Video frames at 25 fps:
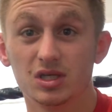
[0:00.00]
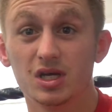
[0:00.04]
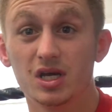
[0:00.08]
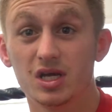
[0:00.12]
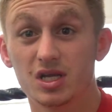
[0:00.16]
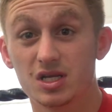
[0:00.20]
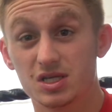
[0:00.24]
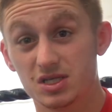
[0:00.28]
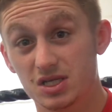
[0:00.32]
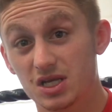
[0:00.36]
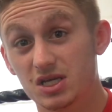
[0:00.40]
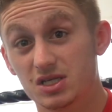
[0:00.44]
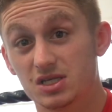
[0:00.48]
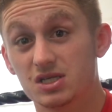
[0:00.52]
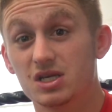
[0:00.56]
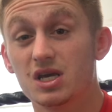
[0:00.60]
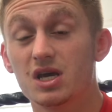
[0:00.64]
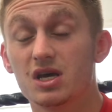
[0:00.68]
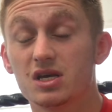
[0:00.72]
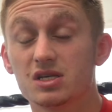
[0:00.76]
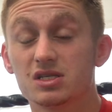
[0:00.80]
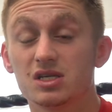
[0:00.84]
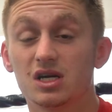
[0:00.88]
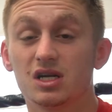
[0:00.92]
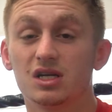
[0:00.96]

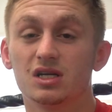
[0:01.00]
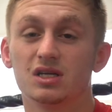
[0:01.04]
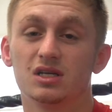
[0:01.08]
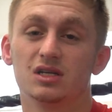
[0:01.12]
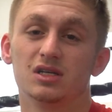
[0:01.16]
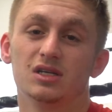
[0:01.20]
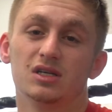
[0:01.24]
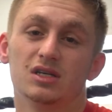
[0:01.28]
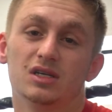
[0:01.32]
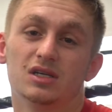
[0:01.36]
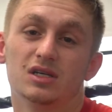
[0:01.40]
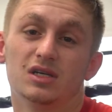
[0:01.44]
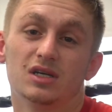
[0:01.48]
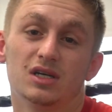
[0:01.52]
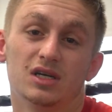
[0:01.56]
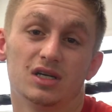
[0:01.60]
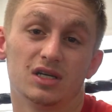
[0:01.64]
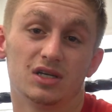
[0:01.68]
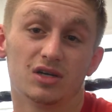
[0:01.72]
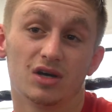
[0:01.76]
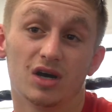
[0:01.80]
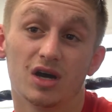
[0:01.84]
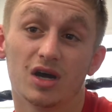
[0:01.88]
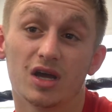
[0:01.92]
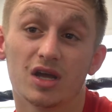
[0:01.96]
Yeah, exactly.
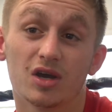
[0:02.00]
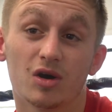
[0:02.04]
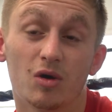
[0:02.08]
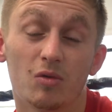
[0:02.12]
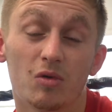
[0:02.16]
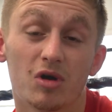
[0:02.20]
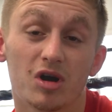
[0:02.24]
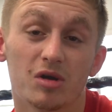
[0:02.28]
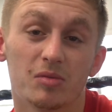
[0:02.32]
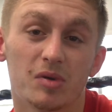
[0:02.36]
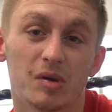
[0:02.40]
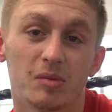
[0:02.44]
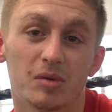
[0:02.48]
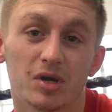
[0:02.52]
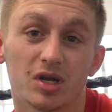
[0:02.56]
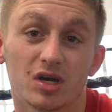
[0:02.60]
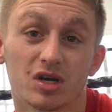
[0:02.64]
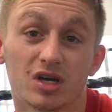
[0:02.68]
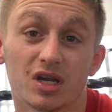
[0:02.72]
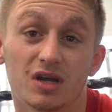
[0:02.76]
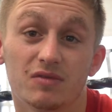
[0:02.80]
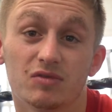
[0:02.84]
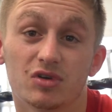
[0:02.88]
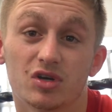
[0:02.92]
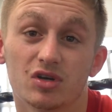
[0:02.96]
And I ain't got to worry about money. I
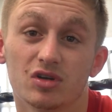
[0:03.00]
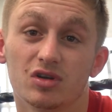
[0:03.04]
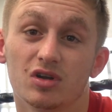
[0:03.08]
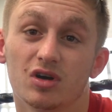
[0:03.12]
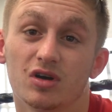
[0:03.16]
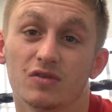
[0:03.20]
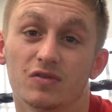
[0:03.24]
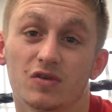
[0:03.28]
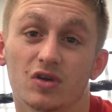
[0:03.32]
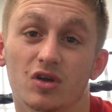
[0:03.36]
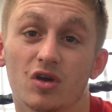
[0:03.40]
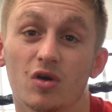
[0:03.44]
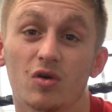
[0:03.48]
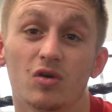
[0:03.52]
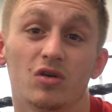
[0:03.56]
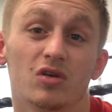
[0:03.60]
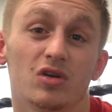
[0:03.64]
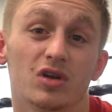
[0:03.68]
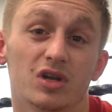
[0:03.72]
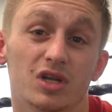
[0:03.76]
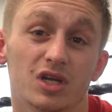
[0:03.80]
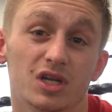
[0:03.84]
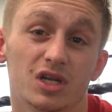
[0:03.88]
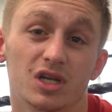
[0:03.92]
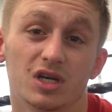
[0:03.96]
can have a good life and go on
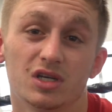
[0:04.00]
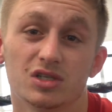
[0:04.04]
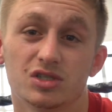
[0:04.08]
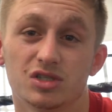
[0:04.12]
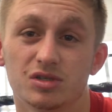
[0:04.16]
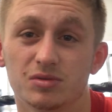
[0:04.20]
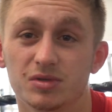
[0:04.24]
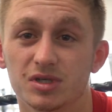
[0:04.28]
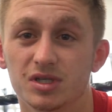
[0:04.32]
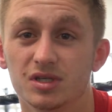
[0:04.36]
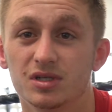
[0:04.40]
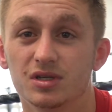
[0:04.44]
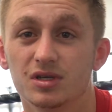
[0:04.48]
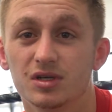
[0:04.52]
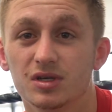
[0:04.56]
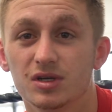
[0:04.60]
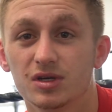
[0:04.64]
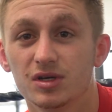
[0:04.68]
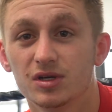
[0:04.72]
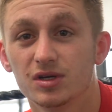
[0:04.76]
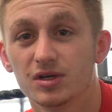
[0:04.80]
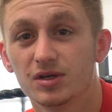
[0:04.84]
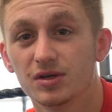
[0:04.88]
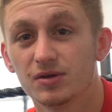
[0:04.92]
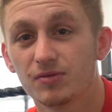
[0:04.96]
holiday and that. Do you know what I
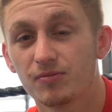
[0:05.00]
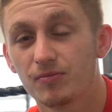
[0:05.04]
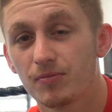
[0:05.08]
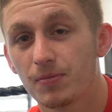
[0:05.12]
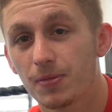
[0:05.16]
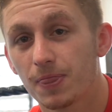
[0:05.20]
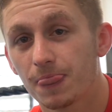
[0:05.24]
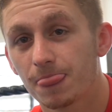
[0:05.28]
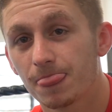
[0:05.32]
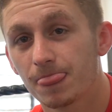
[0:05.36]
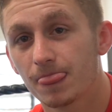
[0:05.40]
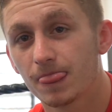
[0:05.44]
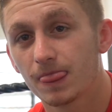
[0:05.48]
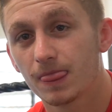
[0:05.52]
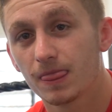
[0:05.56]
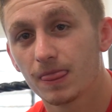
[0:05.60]
mean?